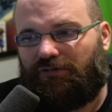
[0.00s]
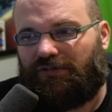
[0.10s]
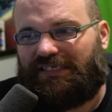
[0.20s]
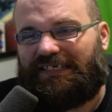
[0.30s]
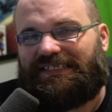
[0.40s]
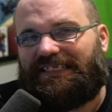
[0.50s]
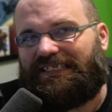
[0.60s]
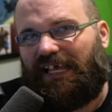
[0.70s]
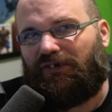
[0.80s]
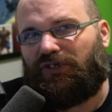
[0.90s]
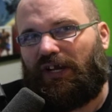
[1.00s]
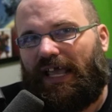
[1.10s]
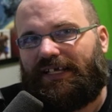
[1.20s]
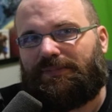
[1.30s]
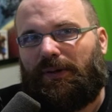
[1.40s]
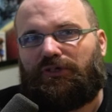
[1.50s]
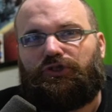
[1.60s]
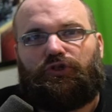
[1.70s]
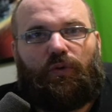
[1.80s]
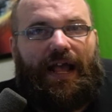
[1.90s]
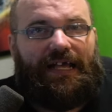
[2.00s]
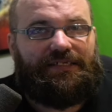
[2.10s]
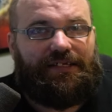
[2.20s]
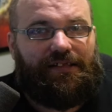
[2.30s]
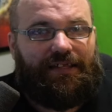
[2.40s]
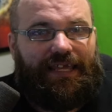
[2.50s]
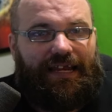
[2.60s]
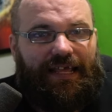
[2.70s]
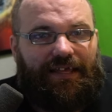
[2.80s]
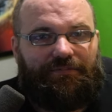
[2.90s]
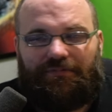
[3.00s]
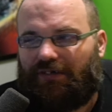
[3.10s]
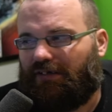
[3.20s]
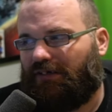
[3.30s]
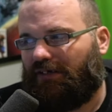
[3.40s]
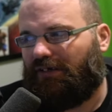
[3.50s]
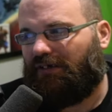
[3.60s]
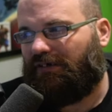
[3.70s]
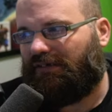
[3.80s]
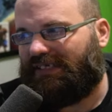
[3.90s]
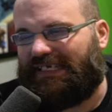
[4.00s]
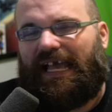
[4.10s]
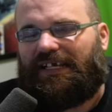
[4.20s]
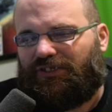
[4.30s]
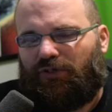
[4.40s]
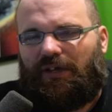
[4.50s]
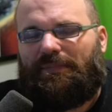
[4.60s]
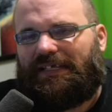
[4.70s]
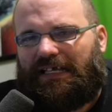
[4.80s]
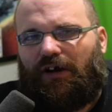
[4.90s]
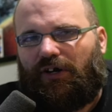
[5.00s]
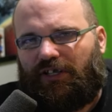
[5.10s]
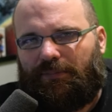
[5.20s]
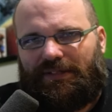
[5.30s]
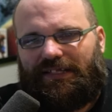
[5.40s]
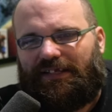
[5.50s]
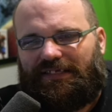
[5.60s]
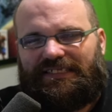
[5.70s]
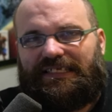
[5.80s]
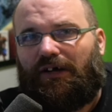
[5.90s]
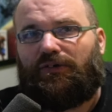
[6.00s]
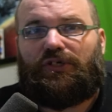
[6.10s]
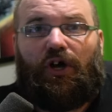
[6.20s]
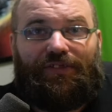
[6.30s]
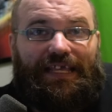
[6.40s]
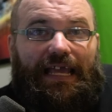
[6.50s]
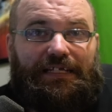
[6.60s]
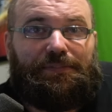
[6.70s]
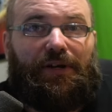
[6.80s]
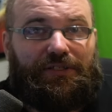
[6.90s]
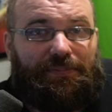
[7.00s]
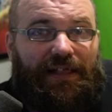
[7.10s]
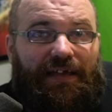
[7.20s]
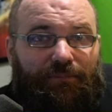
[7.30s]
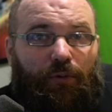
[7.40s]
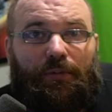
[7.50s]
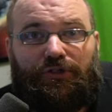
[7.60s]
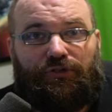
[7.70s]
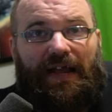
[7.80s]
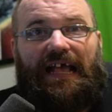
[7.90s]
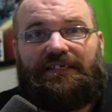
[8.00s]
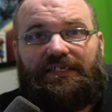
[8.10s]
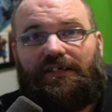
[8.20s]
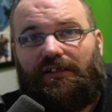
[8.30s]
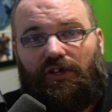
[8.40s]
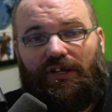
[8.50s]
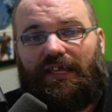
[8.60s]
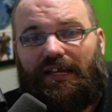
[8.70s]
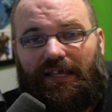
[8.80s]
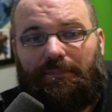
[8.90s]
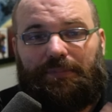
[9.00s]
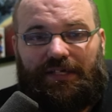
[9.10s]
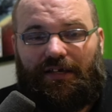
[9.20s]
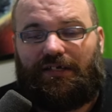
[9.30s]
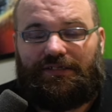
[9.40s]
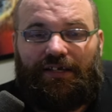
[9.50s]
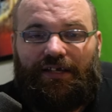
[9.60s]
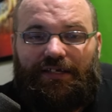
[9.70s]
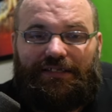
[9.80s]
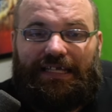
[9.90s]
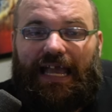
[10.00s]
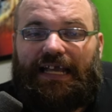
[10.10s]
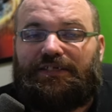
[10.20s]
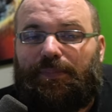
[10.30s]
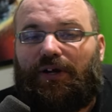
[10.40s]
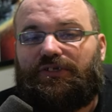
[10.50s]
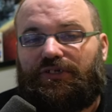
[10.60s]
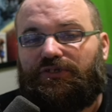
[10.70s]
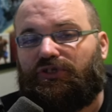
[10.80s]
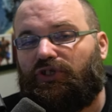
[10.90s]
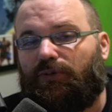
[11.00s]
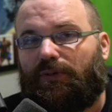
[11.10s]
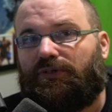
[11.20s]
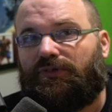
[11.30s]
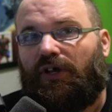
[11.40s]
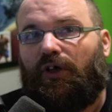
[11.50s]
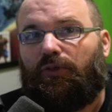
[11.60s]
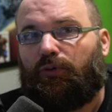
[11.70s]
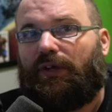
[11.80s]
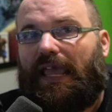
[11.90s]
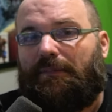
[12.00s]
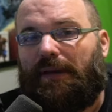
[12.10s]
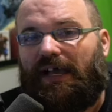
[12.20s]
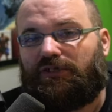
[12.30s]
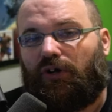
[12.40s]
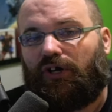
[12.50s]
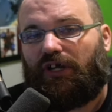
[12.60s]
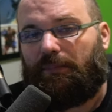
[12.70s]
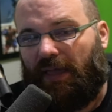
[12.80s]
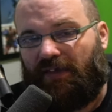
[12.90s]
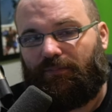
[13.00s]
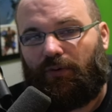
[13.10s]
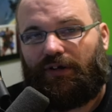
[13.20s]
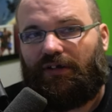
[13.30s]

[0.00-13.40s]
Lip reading: Does the sales on Xbox drastically get hit? Yes, you can make that argument that the sales on the Xbox platform are drastically going to get hit because the Xbox consumers through Game Pass aren't going to pay for it.